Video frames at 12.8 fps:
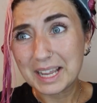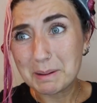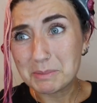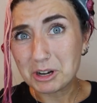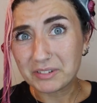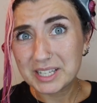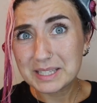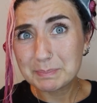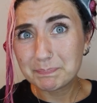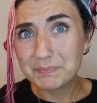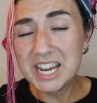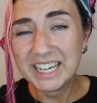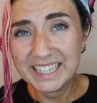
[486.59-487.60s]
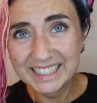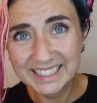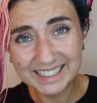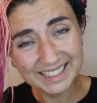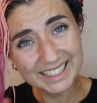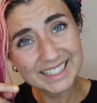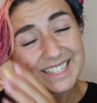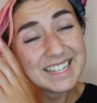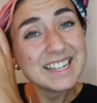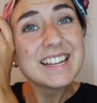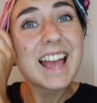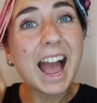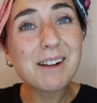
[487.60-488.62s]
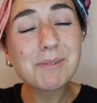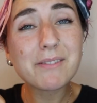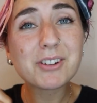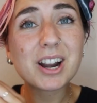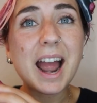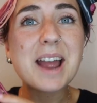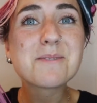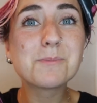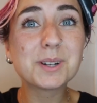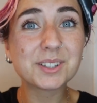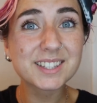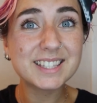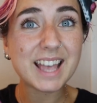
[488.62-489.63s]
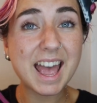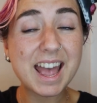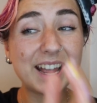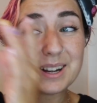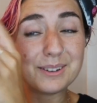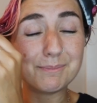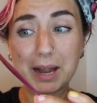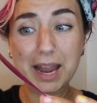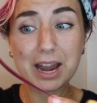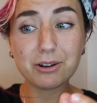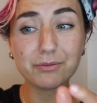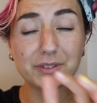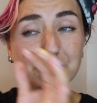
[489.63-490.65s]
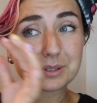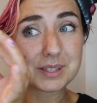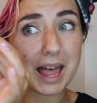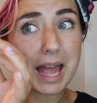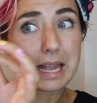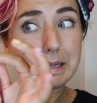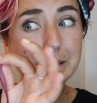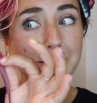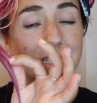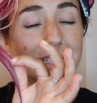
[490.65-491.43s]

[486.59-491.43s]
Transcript: I'm nervous. However, I will say my hair feels like